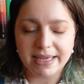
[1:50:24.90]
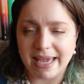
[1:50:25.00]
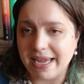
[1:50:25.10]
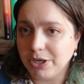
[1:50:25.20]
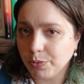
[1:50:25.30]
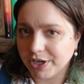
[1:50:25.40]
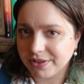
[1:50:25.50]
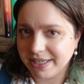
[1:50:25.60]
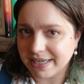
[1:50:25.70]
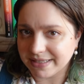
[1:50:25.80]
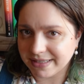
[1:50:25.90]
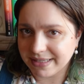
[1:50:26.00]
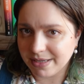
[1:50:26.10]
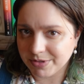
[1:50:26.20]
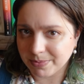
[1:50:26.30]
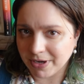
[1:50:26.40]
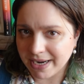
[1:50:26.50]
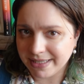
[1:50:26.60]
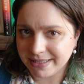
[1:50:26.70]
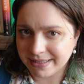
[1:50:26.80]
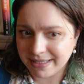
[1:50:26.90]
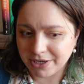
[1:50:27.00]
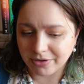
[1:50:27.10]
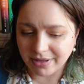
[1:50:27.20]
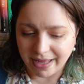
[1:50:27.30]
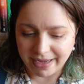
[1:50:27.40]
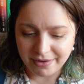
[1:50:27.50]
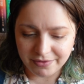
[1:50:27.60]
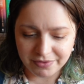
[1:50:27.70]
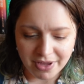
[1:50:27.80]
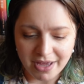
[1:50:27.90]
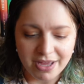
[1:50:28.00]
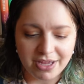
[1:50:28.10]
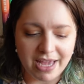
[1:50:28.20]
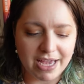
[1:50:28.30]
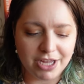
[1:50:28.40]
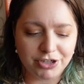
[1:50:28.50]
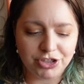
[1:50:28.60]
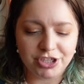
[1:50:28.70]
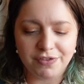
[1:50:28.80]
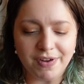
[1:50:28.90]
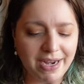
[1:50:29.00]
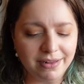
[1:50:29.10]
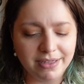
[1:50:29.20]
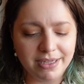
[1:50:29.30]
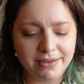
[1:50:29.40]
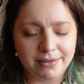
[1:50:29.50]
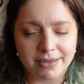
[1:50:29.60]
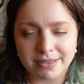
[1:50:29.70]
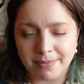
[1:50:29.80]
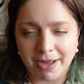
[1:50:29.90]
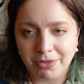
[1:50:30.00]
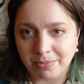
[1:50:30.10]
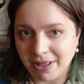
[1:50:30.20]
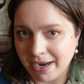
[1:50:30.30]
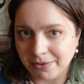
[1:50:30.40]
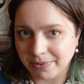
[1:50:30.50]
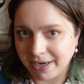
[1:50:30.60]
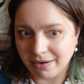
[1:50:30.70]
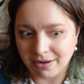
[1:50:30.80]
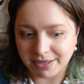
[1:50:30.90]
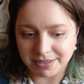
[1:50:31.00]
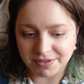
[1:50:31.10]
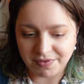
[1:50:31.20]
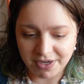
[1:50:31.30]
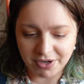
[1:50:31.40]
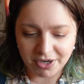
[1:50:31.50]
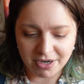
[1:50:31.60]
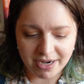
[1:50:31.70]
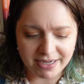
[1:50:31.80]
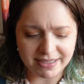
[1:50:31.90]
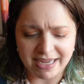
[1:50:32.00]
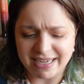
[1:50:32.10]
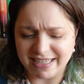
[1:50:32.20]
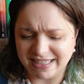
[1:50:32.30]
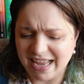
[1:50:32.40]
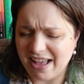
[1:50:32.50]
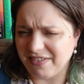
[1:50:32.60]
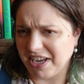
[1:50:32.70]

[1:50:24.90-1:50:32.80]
Cain weirdly doesn't seem surprised to see her alive, and she finally thinks about the black ring on his finger and is like, does it have a